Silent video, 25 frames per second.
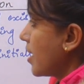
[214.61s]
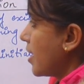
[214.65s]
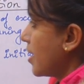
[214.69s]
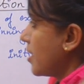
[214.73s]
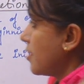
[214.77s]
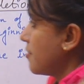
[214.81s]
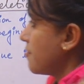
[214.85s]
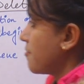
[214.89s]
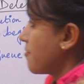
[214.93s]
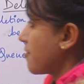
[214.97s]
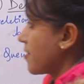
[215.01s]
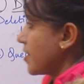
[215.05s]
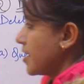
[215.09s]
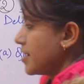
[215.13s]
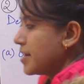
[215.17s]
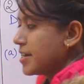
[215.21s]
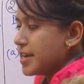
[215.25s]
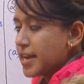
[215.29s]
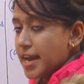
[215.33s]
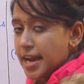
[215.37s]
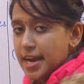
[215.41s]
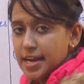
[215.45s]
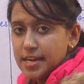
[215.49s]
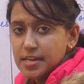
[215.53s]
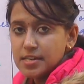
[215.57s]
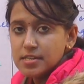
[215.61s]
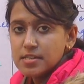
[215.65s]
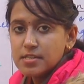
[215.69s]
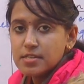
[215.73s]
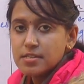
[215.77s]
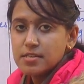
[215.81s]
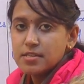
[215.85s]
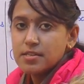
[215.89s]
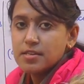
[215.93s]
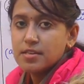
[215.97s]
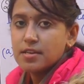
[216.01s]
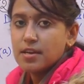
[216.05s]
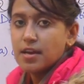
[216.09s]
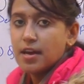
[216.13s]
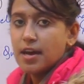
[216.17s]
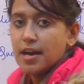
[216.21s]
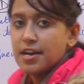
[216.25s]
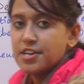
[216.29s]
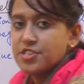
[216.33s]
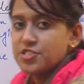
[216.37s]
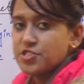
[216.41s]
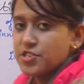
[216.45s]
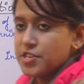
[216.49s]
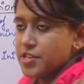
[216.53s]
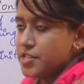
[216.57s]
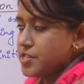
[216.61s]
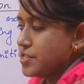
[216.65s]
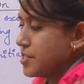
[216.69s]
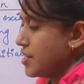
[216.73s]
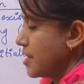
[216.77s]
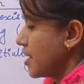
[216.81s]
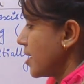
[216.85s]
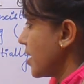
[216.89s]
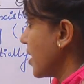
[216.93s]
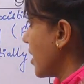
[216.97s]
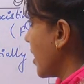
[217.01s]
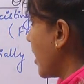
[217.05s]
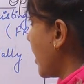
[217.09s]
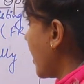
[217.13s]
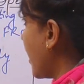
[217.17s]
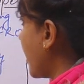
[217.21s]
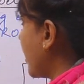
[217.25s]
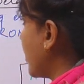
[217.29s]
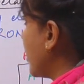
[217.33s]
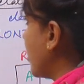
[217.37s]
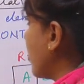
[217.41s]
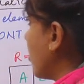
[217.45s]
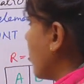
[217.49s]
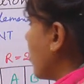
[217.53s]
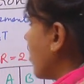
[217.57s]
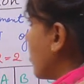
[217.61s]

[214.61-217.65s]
and front ends are changing. And